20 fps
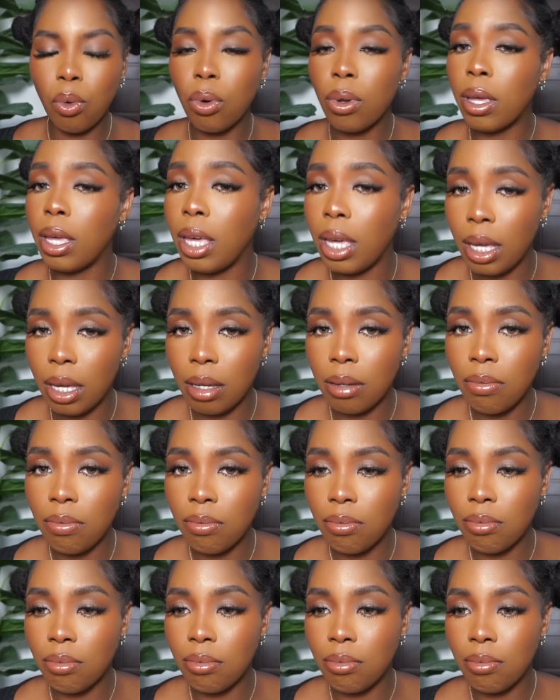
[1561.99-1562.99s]
Okay,
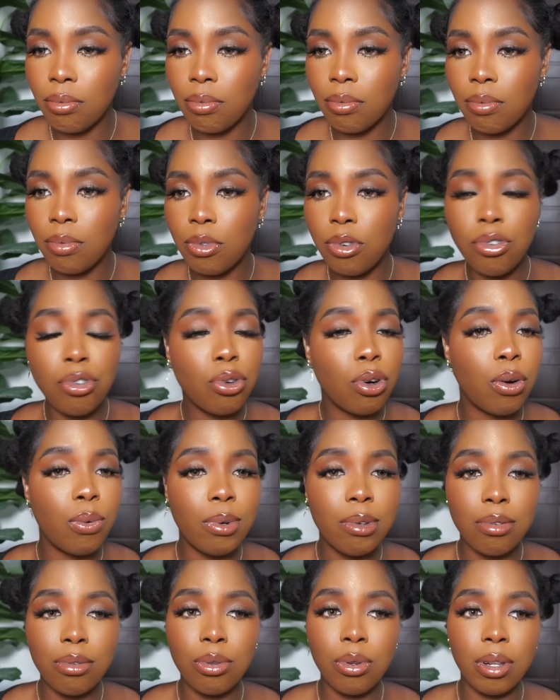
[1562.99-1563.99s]
you should
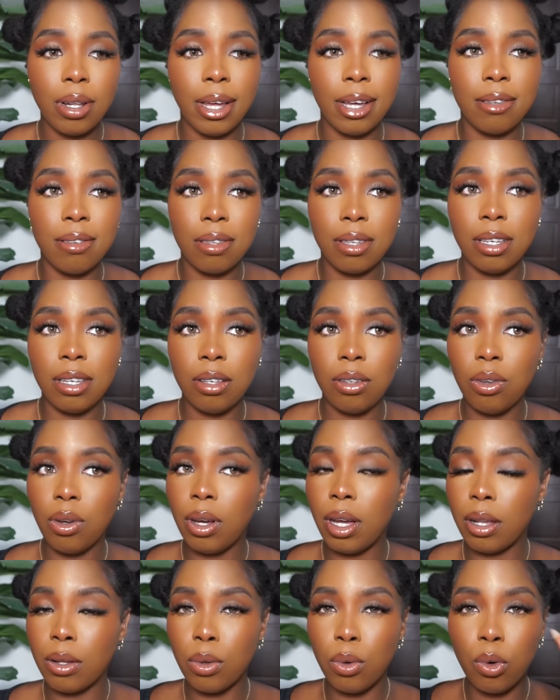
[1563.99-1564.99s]
always look like skin. You
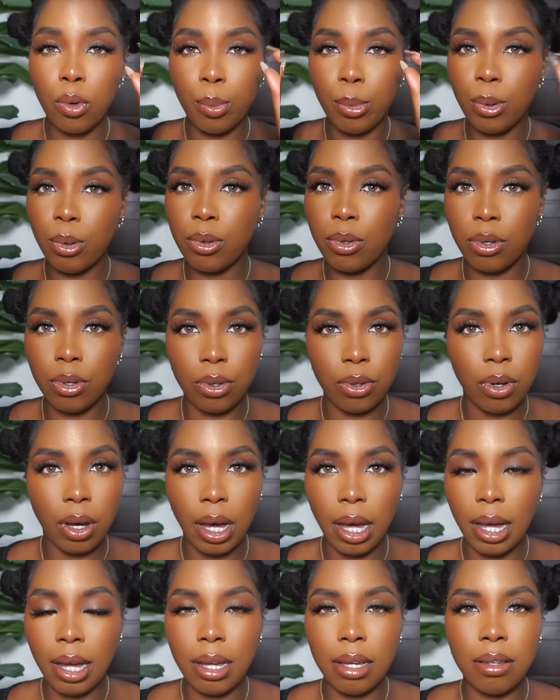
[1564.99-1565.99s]
can go bold on your
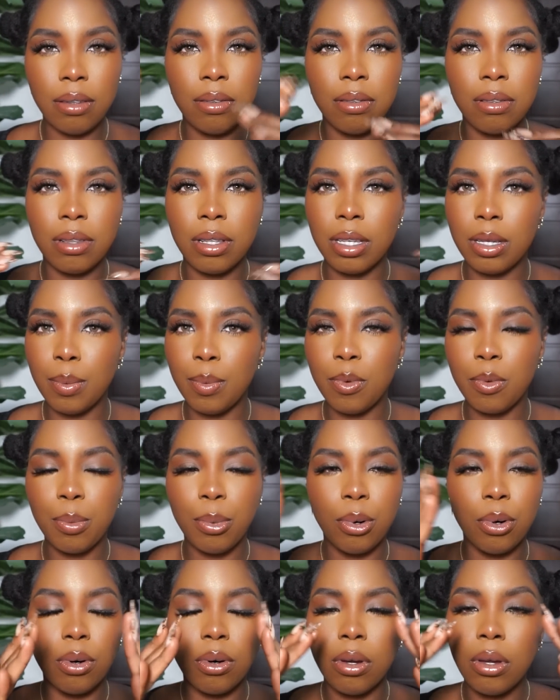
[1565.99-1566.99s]
eyes, lips,
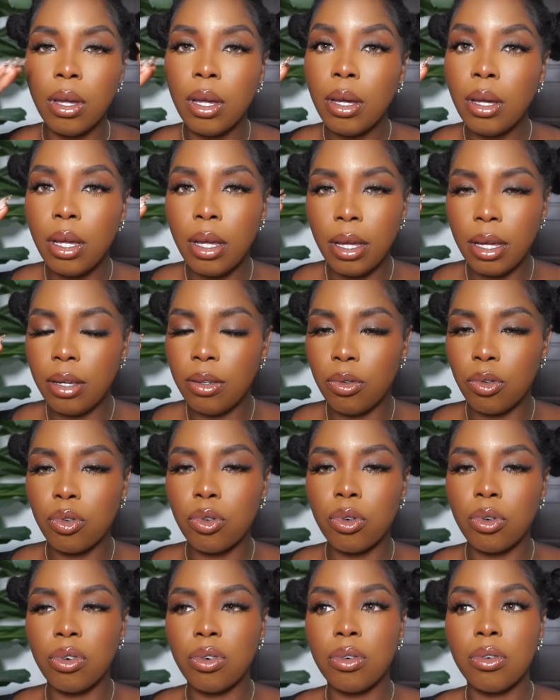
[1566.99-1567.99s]
or edge.
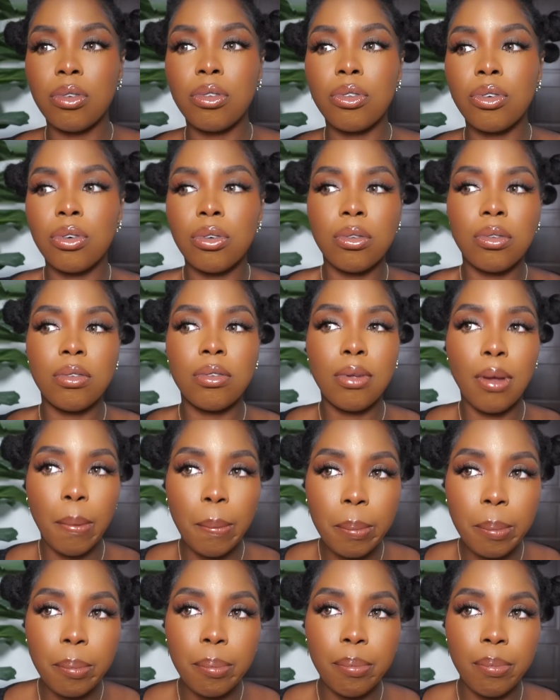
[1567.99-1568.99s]
Don't
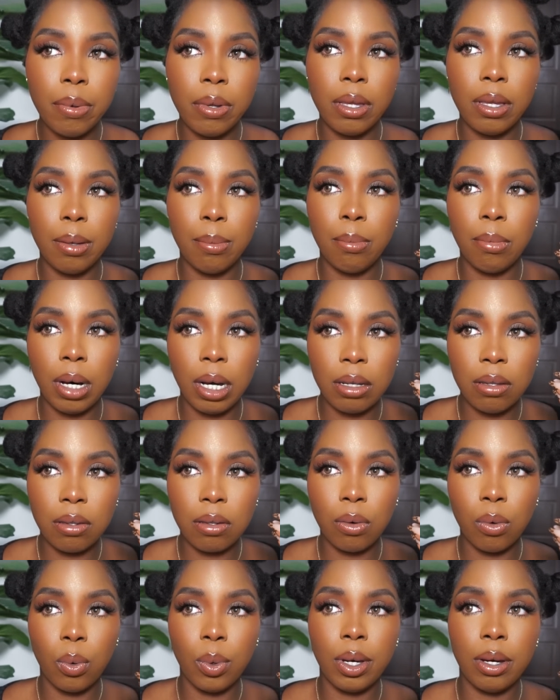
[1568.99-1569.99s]
be a
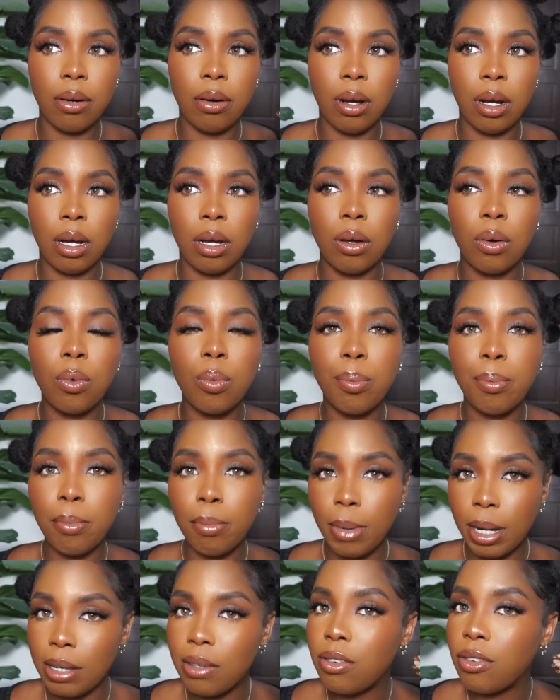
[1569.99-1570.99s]
mask wearer.
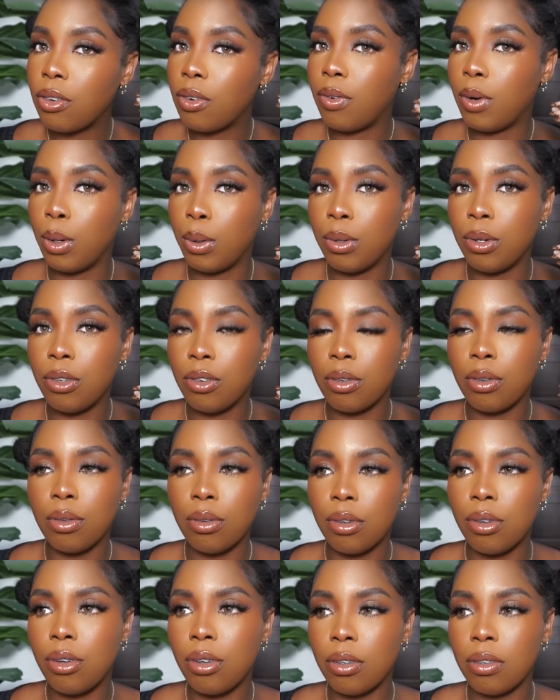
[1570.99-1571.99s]
Match your foundation
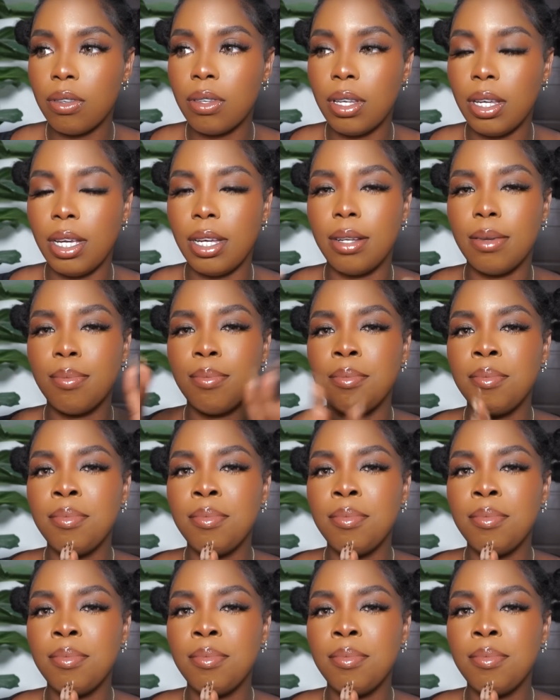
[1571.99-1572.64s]
to your skin.